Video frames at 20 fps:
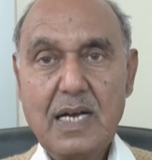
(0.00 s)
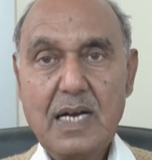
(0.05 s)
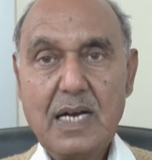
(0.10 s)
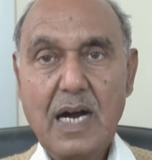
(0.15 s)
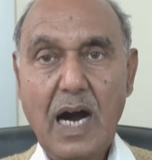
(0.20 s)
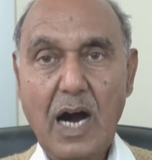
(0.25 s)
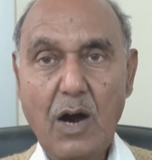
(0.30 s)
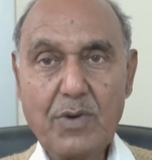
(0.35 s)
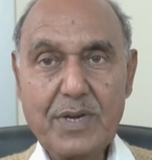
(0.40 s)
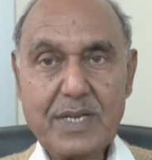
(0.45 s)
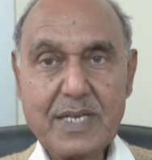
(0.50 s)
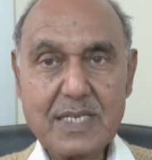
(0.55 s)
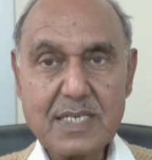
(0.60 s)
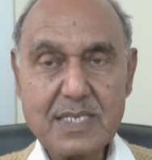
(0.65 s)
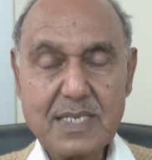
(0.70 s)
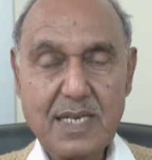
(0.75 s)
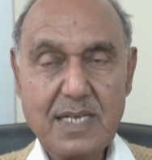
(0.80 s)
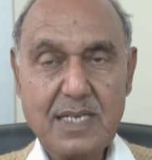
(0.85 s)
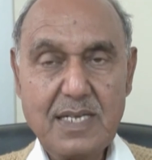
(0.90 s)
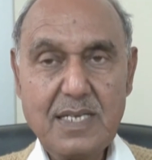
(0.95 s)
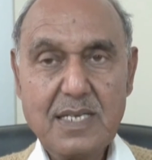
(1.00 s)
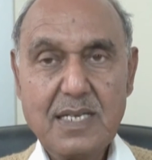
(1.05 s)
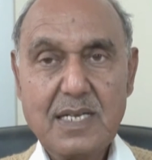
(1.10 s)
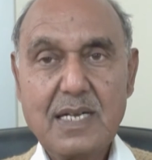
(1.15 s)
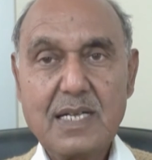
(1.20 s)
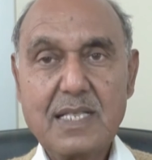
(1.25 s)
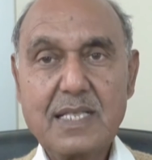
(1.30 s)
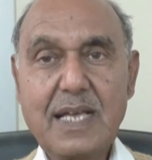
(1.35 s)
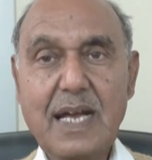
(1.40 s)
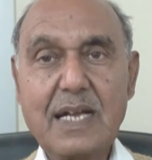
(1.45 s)
How it is done,
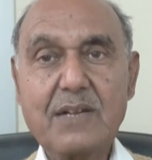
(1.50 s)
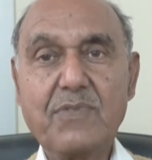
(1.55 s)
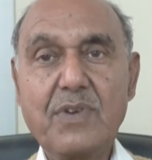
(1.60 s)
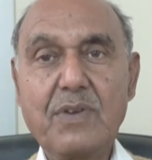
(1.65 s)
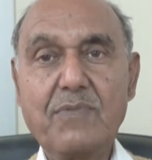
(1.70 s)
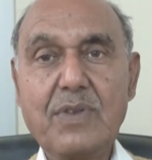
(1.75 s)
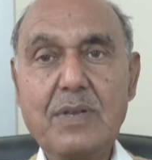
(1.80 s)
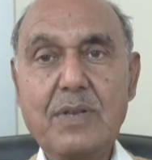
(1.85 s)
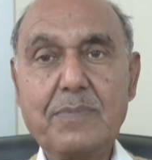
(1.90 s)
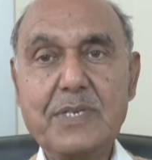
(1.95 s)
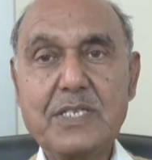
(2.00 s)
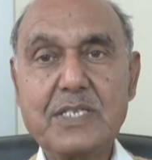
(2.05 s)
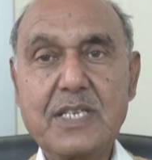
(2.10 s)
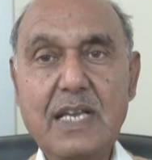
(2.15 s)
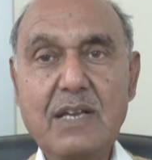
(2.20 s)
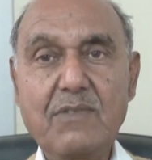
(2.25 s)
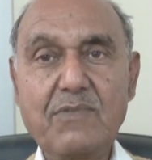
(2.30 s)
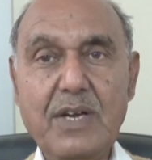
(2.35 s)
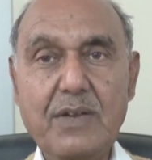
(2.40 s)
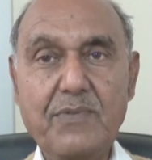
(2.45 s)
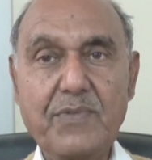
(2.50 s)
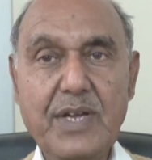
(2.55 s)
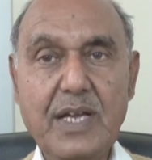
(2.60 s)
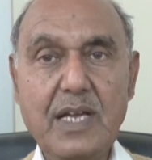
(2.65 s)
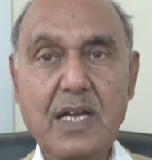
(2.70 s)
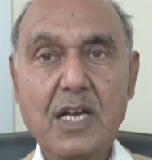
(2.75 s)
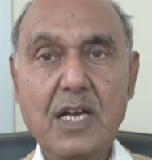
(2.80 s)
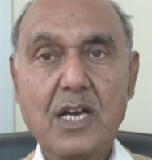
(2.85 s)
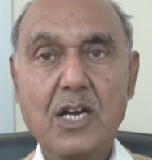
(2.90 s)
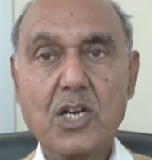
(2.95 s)
that we will be seeing when
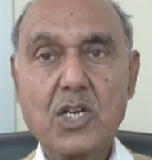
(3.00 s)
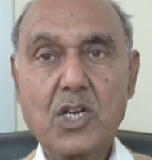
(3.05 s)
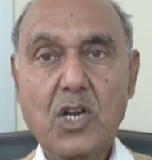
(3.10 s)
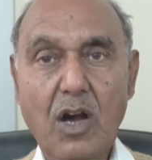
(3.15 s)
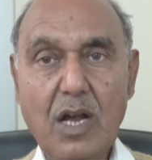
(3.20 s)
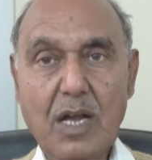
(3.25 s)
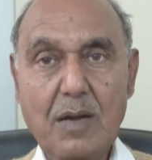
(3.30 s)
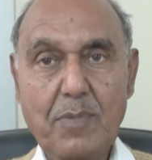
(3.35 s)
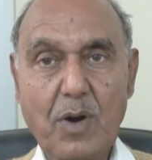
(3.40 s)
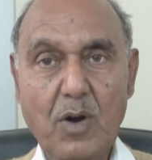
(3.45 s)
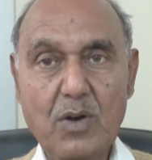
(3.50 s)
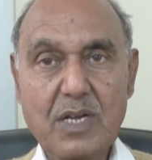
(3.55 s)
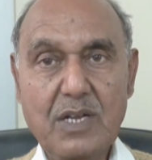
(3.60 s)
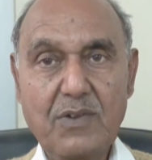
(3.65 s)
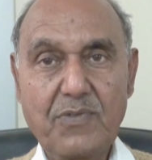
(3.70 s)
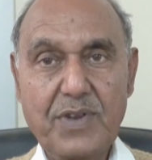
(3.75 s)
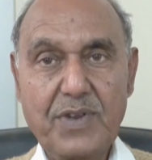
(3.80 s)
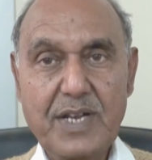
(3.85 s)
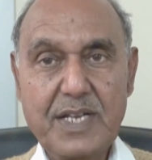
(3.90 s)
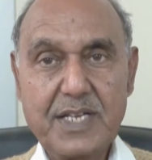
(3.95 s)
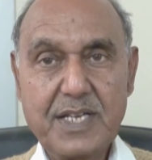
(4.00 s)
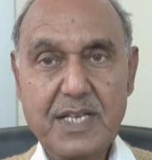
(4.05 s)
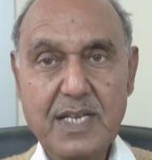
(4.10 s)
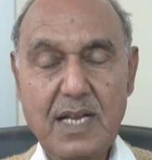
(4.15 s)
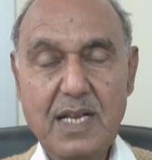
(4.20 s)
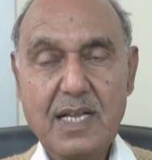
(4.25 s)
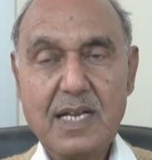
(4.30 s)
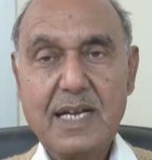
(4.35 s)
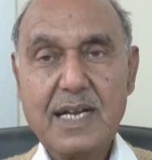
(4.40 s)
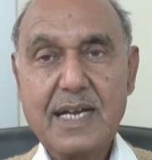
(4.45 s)
we talk about
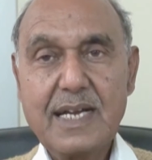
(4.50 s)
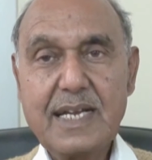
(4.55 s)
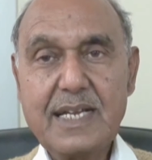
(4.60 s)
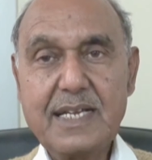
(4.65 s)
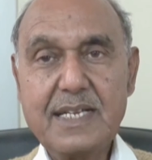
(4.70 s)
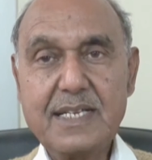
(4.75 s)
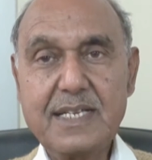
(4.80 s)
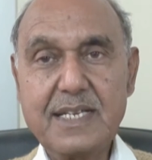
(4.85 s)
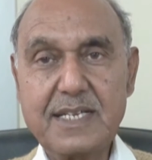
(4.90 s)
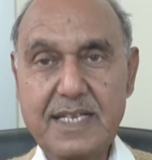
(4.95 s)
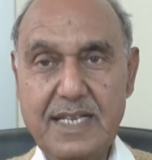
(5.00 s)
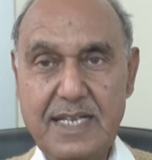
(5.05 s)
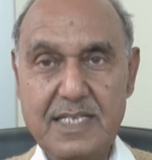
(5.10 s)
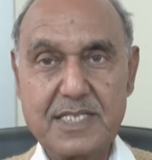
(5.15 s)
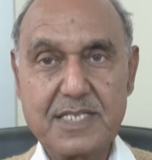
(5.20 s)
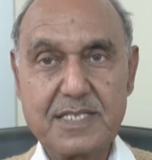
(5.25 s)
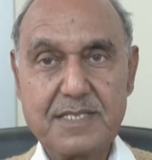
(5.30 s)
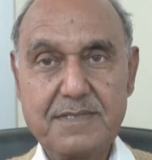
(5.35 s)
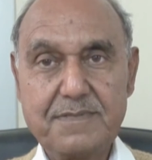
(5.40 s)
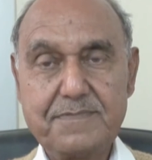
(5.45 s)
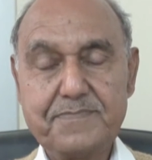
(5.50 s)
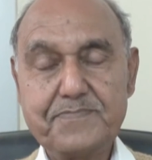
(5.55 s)
differential in details.